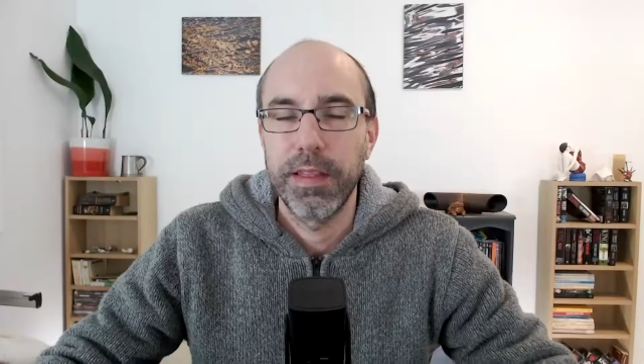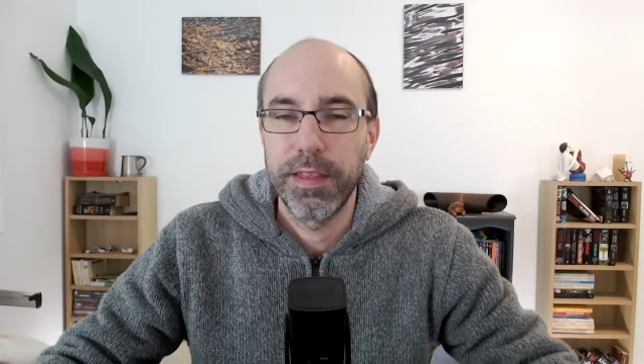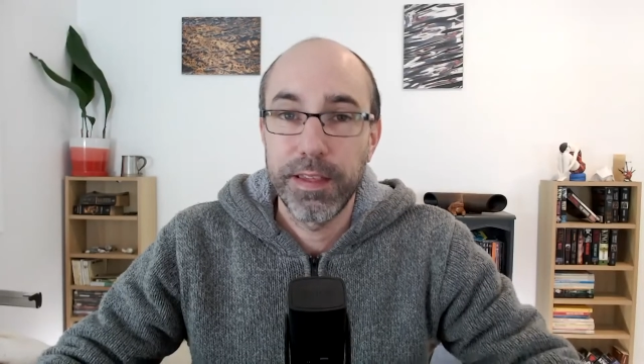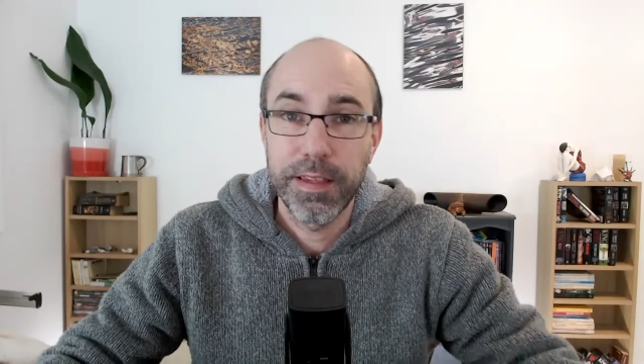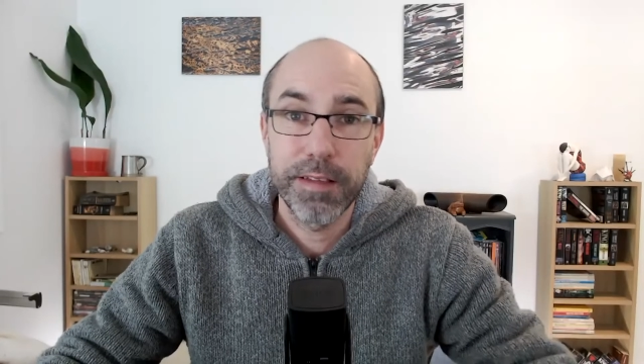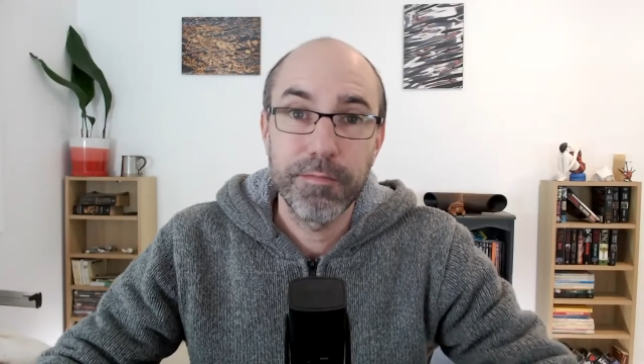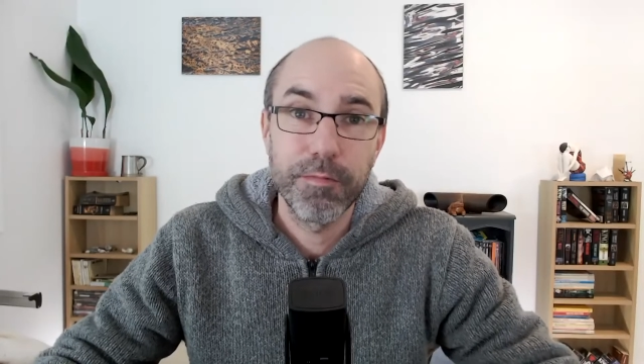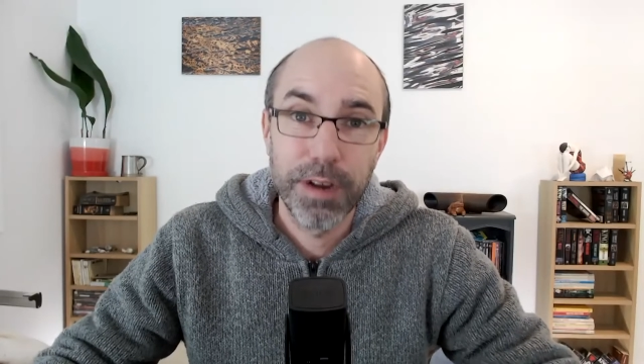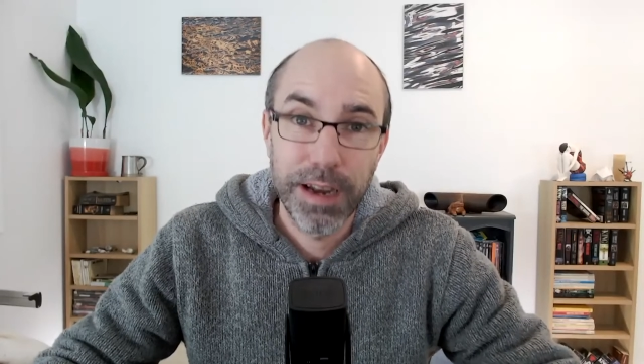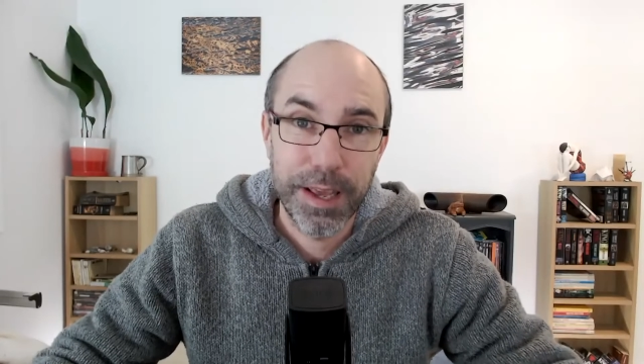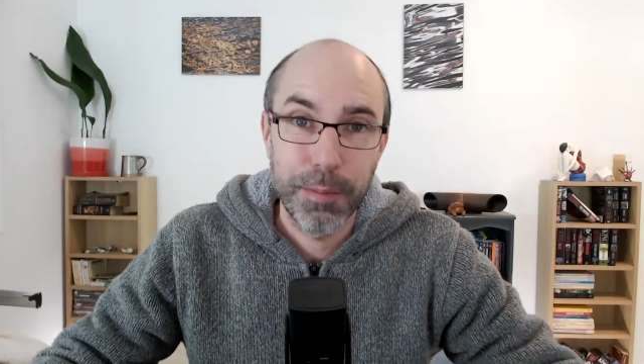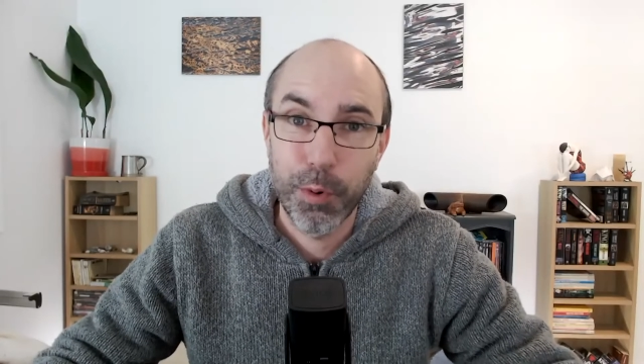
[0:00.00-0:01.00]
This is a
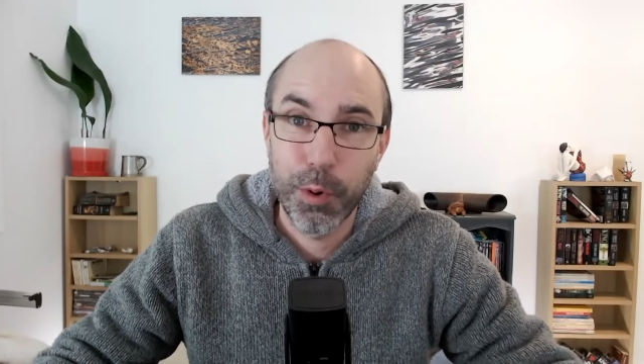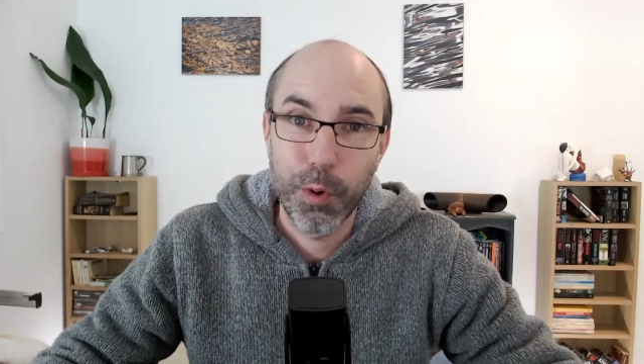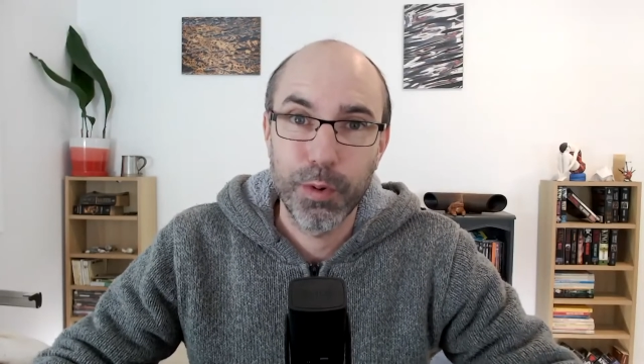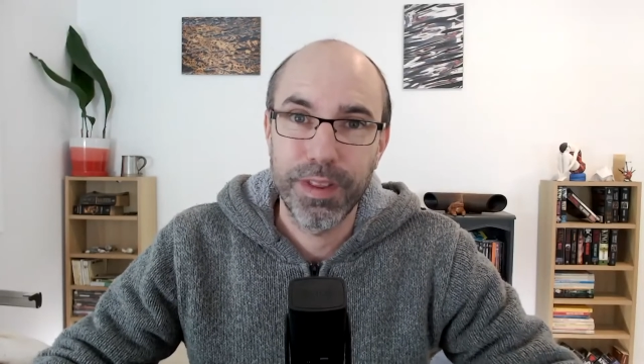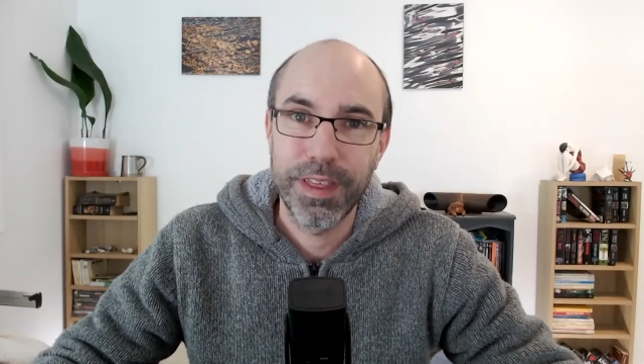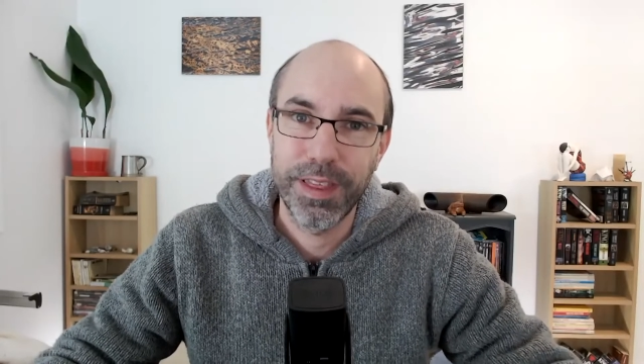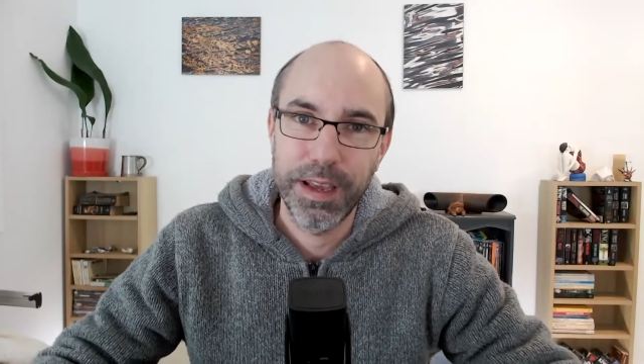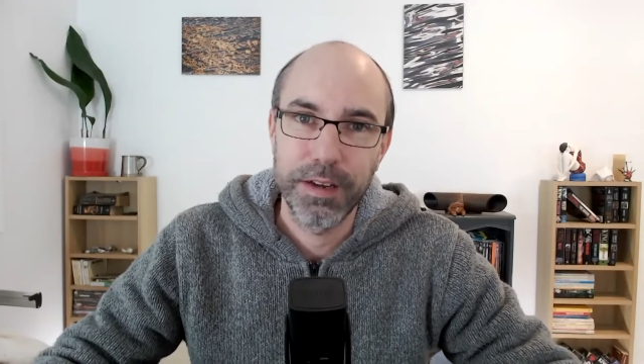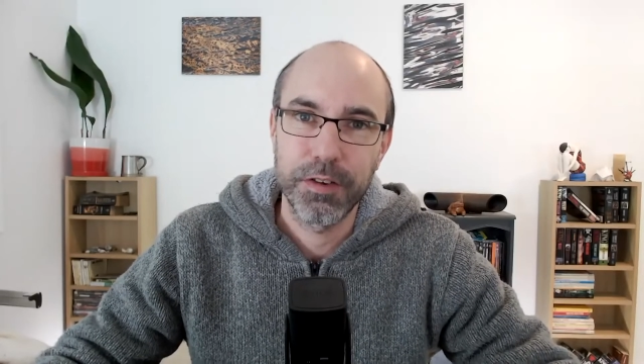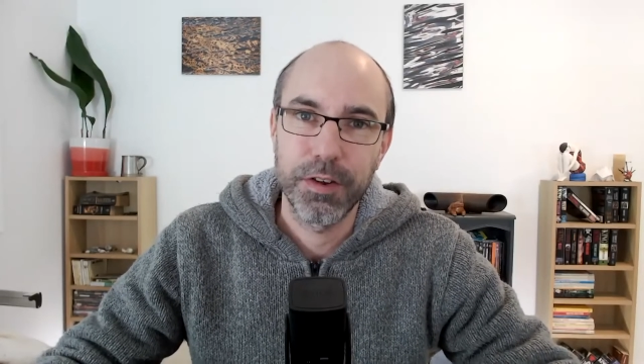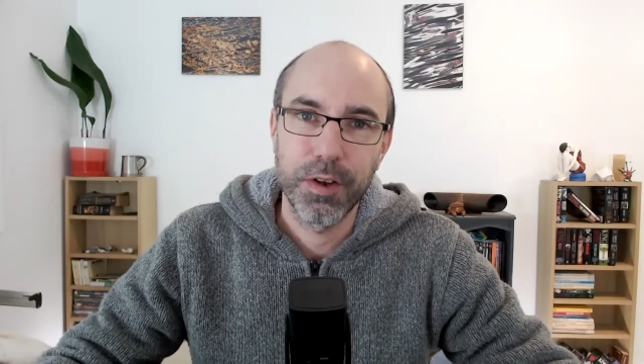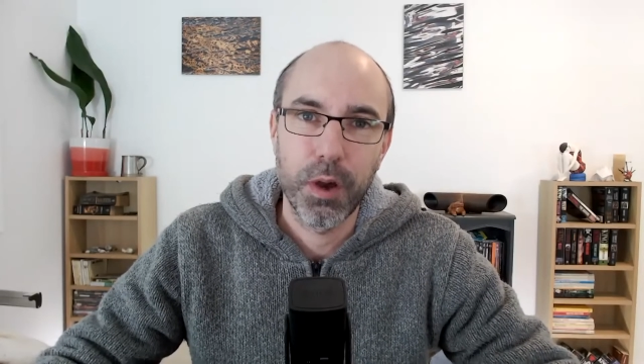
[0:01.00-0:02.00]
really important thing
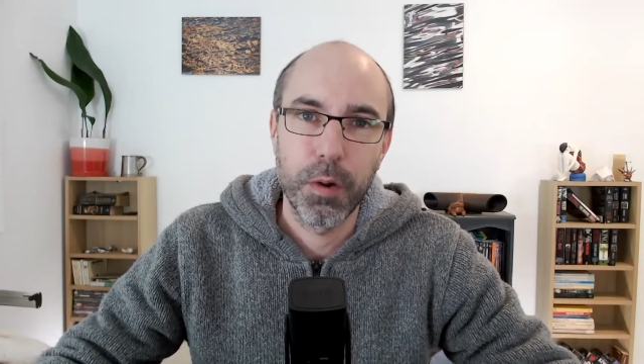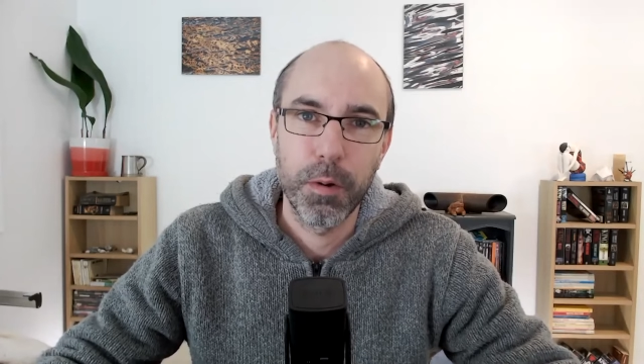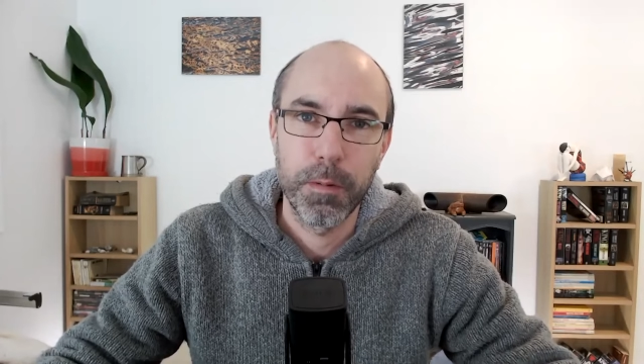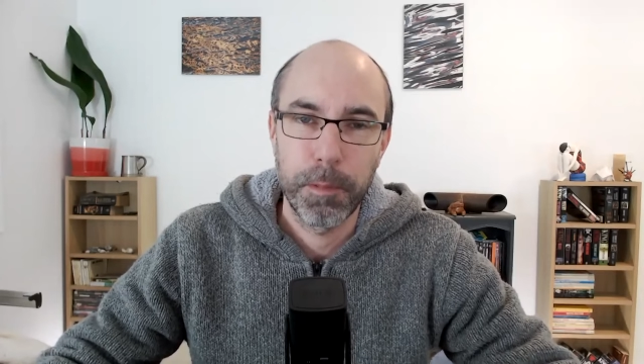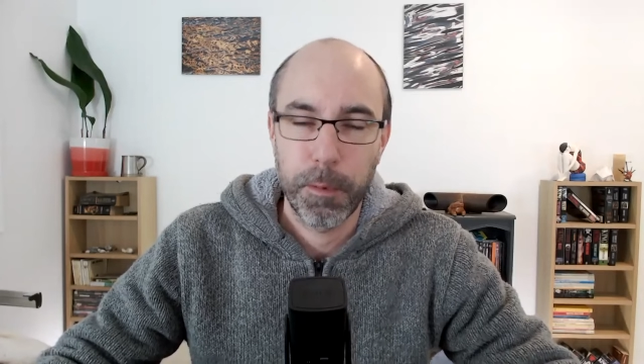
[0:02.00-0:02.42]
to know